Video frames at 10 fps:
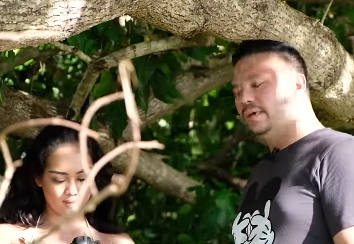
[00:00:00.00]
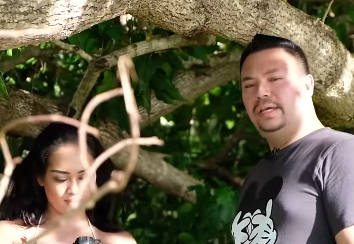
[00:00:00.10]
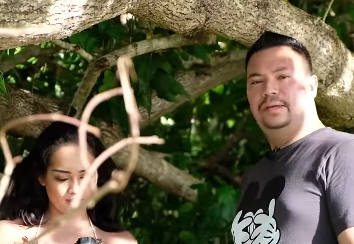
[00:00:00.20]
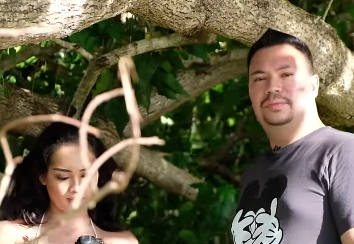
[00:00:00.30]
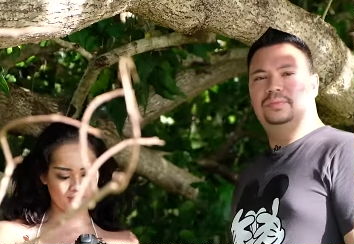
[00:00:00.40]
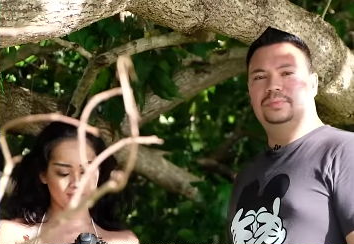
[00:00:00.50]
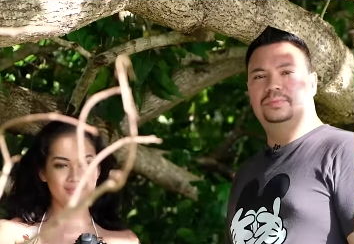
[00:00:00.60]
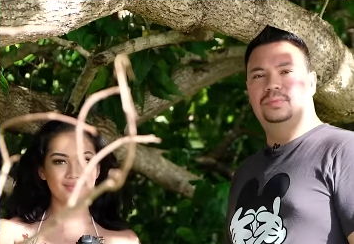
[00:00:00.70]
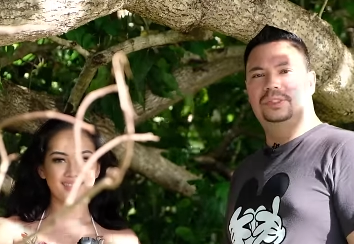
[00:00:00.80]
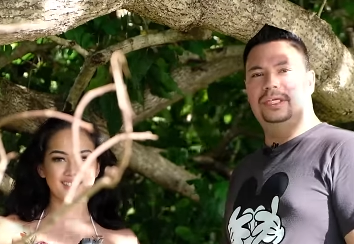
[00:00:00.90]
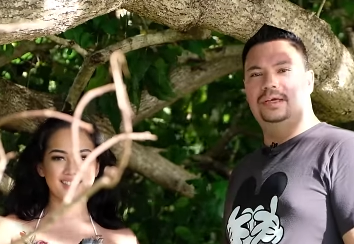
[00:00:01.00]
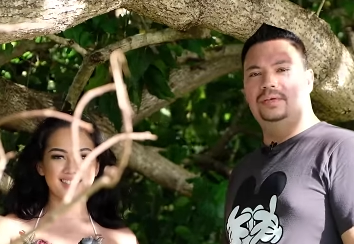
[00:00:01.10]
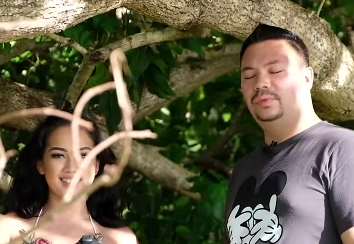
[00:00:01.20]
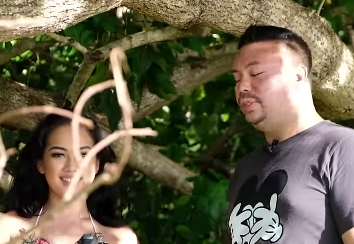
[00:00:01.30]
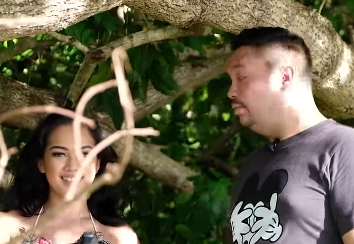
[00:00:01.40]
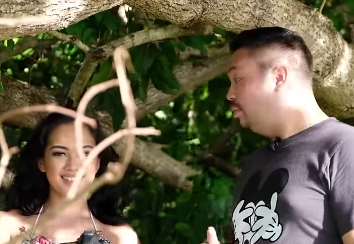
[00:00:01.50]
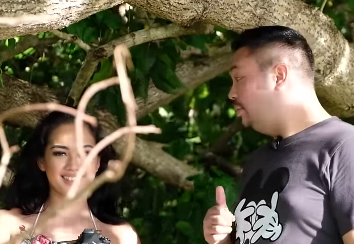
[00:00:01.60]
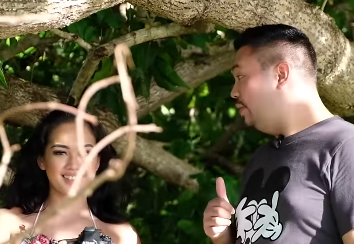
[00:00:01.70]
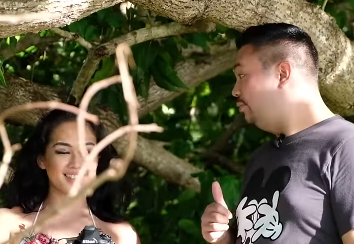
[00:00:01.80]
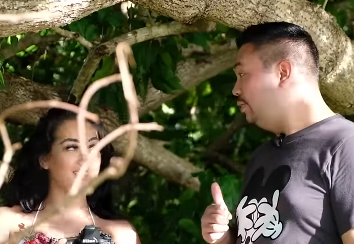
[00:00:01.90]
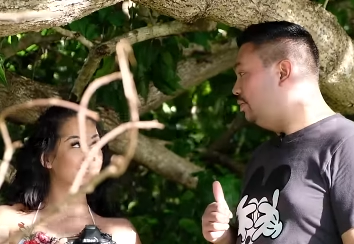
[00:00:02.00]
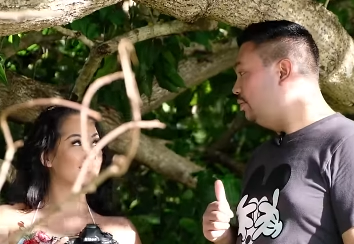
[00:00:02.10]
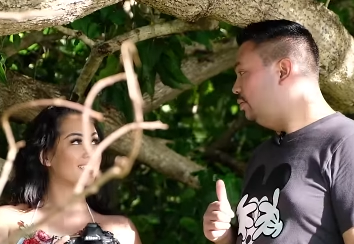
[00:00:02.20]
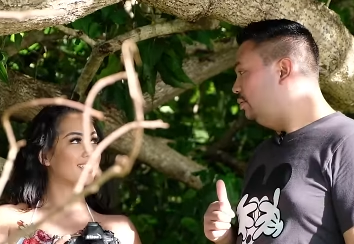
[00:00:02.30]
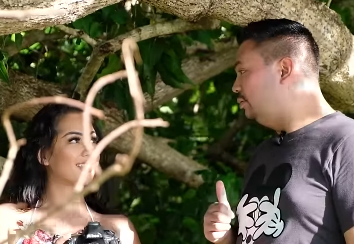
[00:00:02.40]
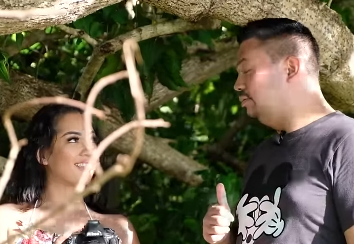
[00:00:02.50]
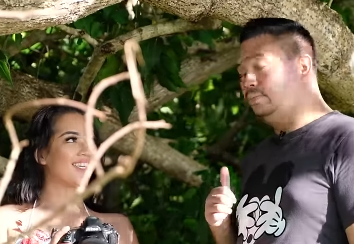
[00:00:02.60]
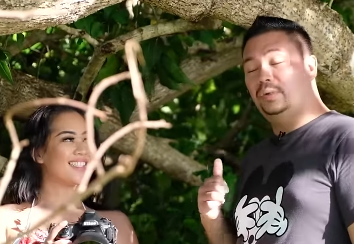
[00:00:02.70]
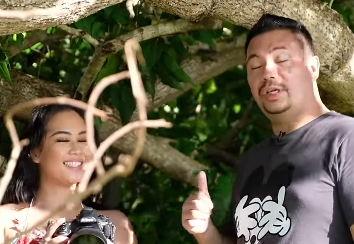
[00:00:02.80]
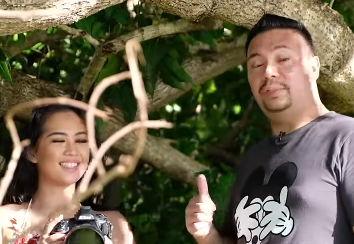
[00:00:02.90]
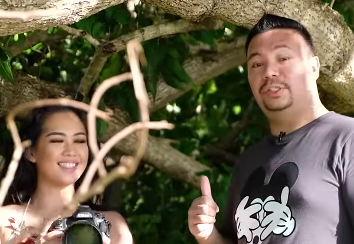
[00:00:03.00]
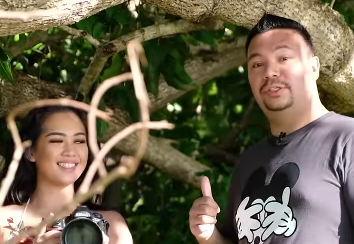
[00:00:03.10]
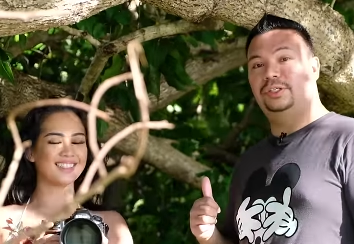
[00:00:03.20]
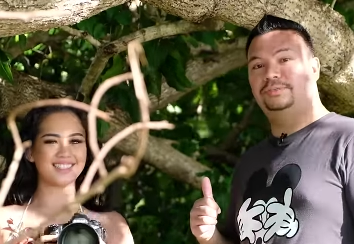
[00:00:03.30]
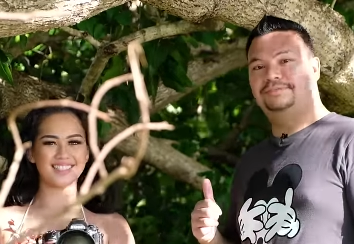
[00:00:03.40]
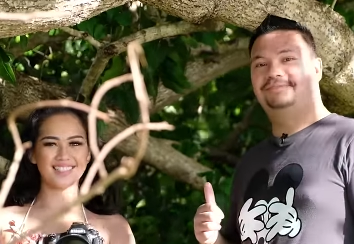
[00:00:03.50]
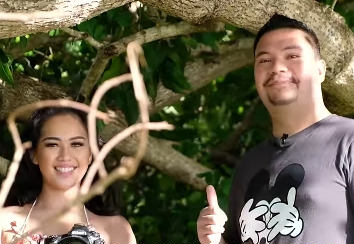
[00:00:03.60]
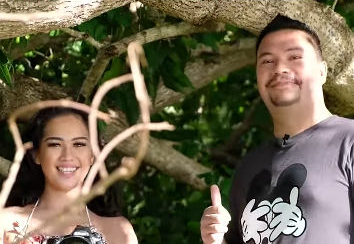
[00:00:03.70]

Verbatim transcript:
Speaker 1: Okay. We'll start one more outfit, so we'll keep on shooting.